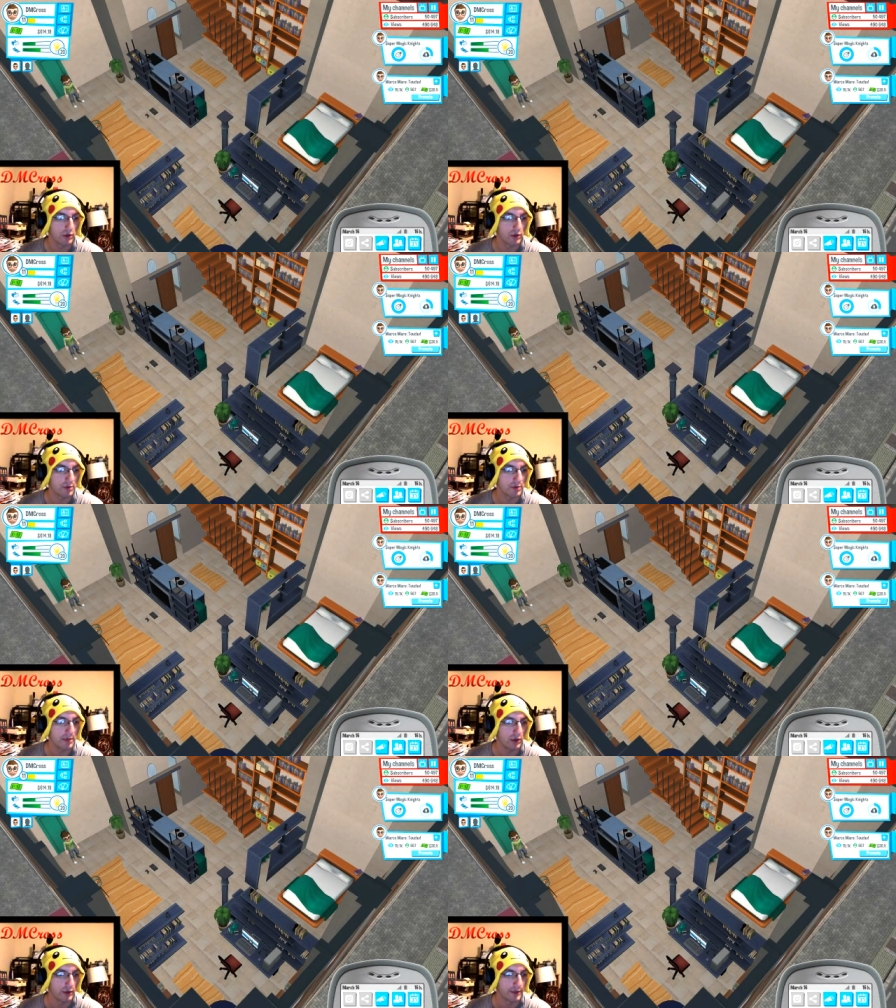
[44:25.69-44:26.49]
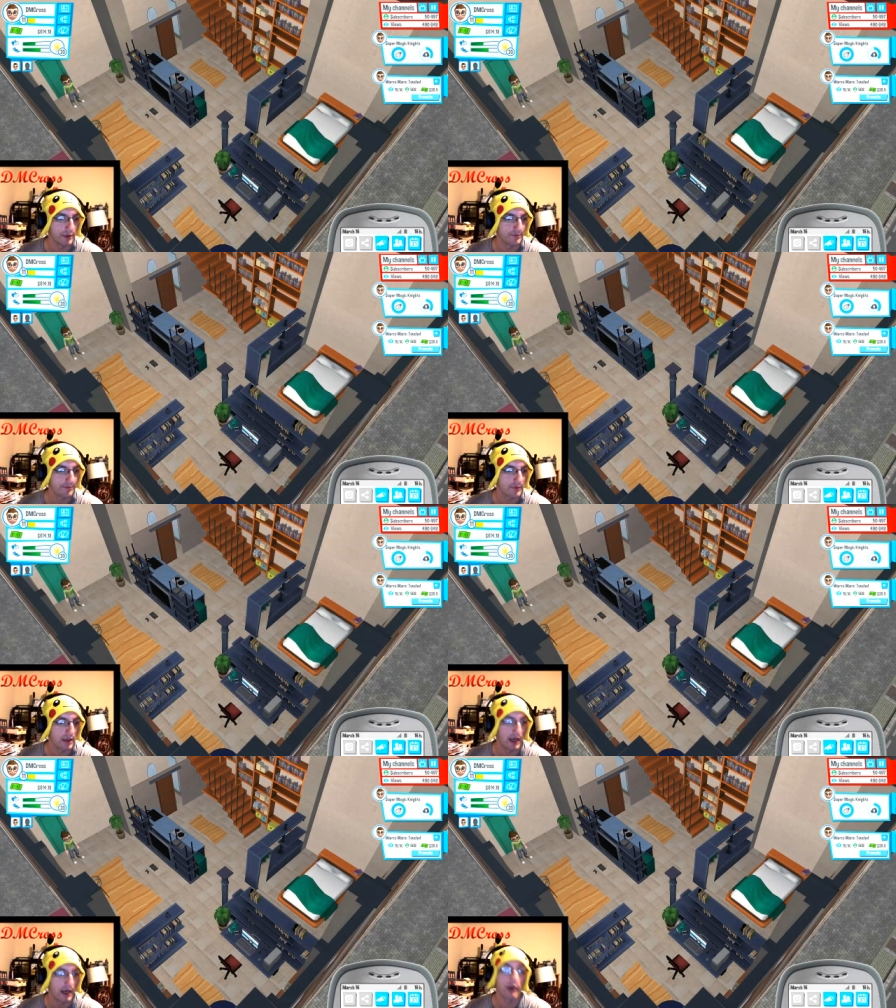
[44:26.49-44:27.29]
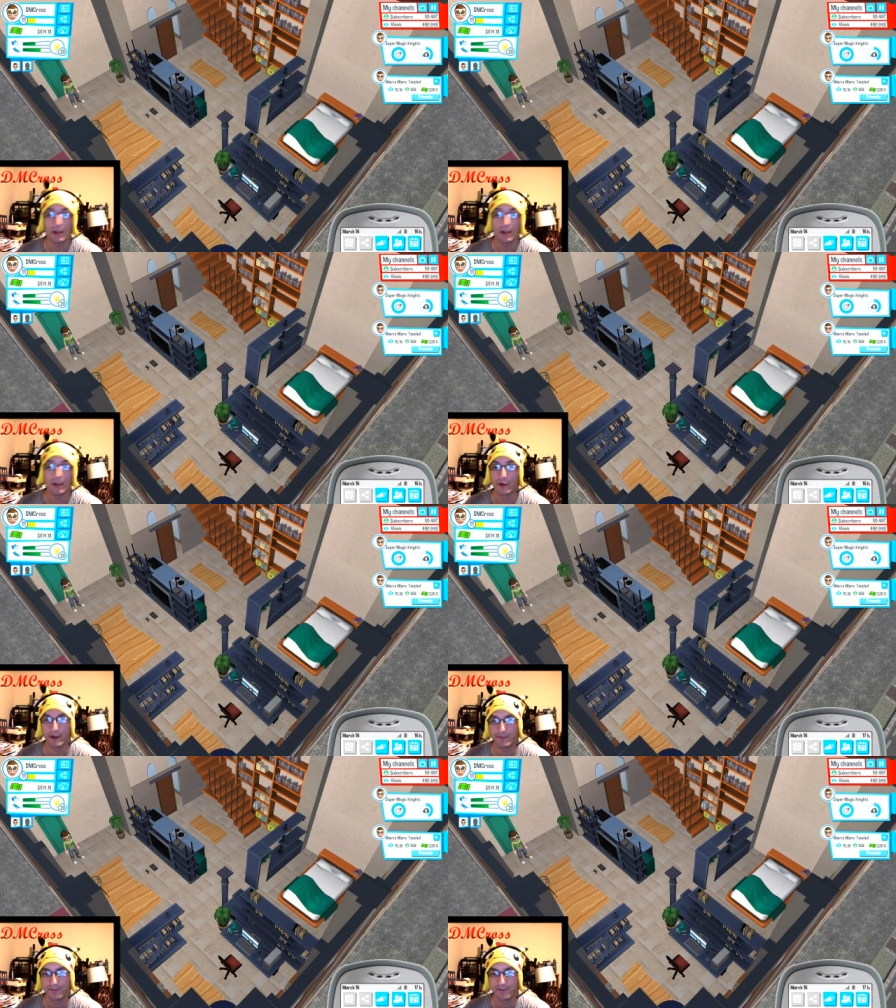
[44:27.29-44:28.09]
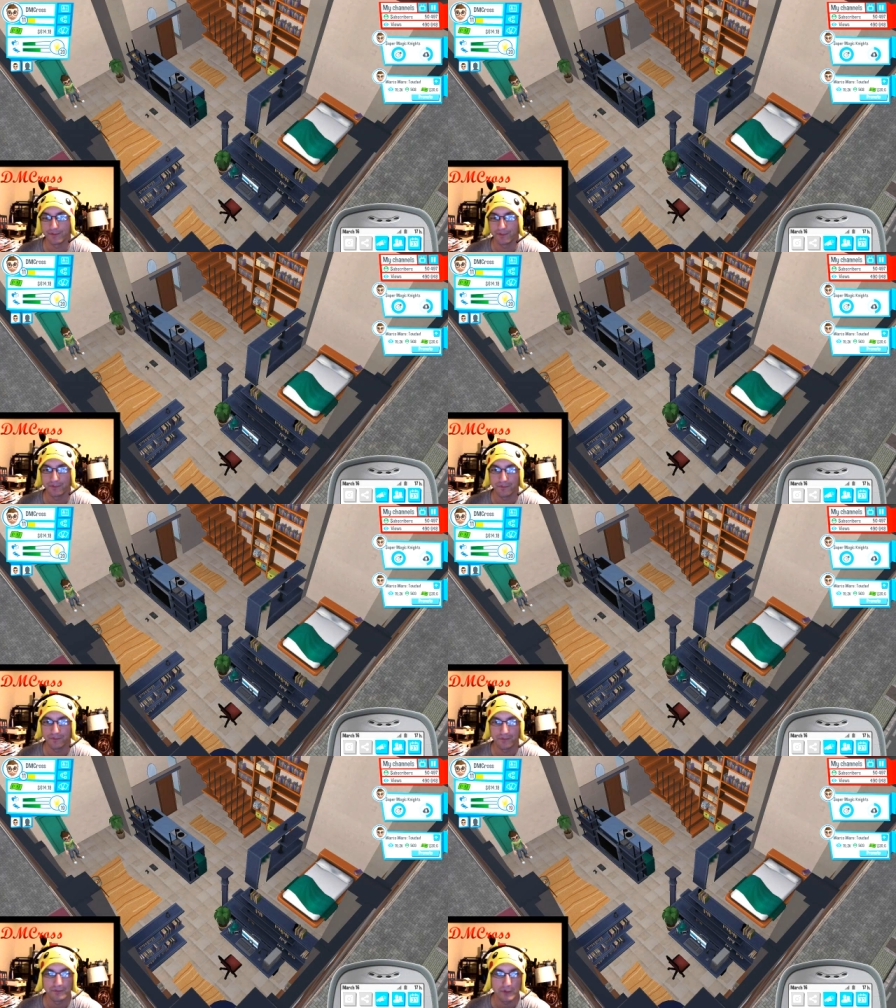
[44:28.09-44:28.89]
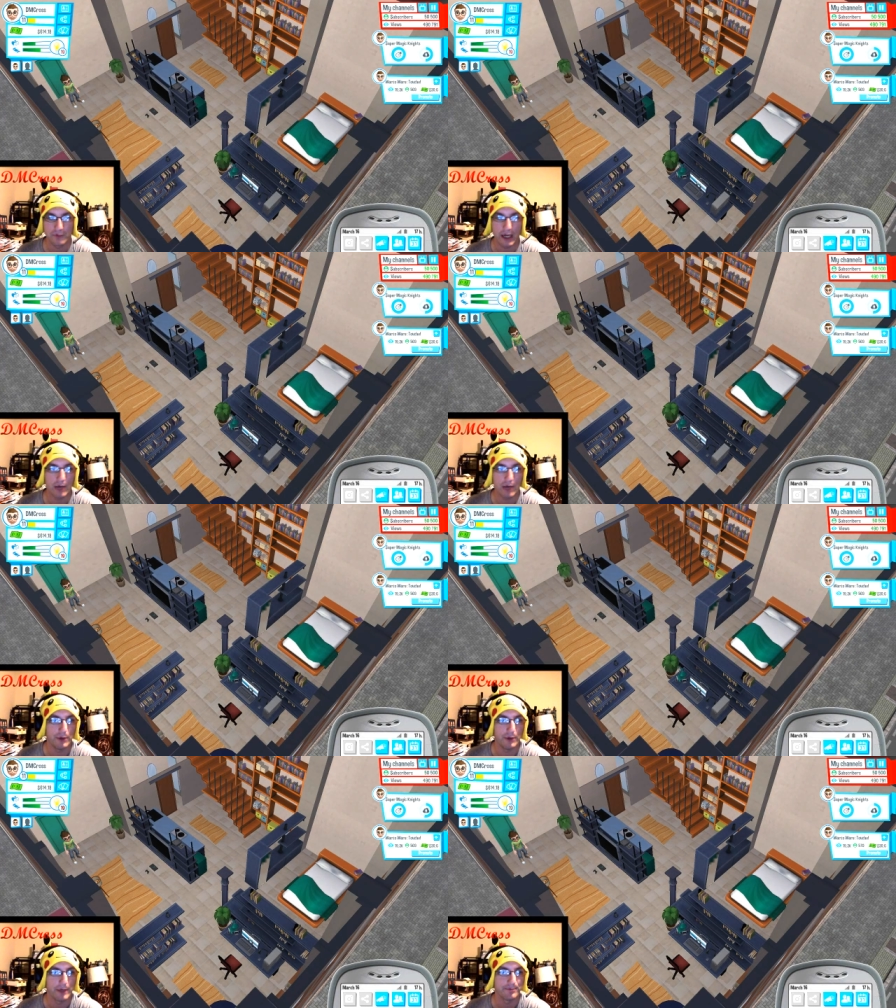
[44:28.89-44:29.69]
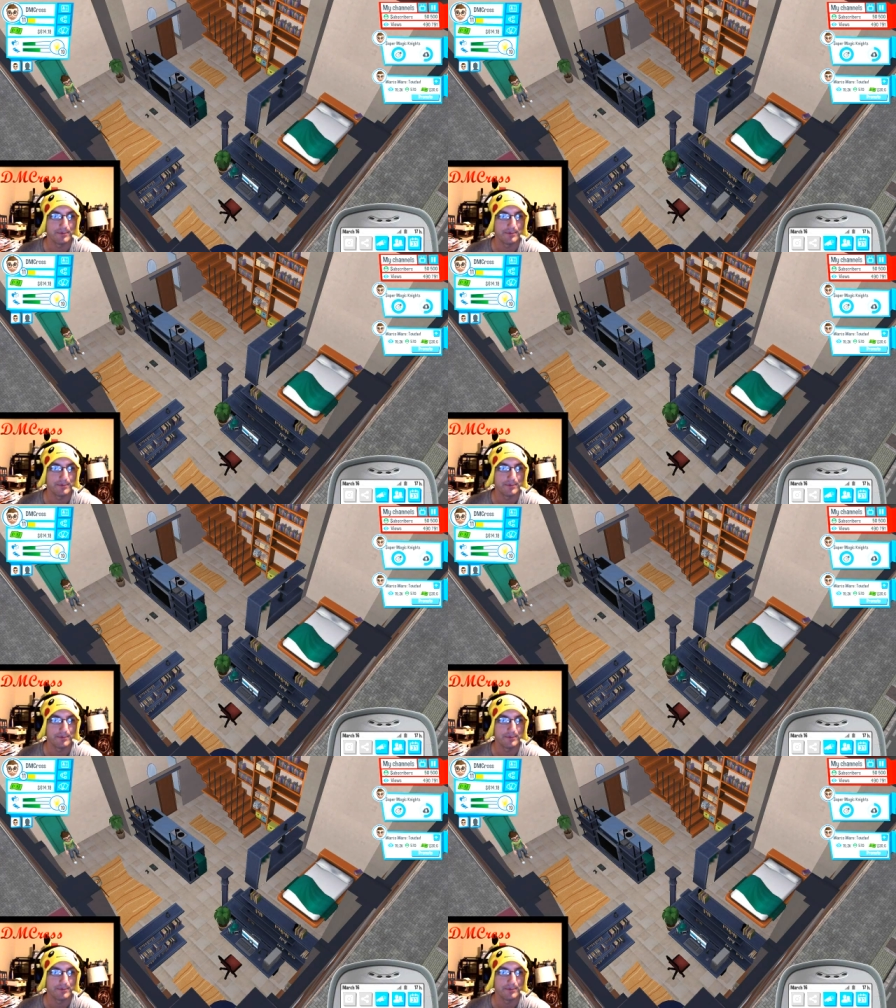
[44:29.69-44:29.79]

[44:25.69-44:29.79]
what's my goal here? Hire a collaborator. How do I do that?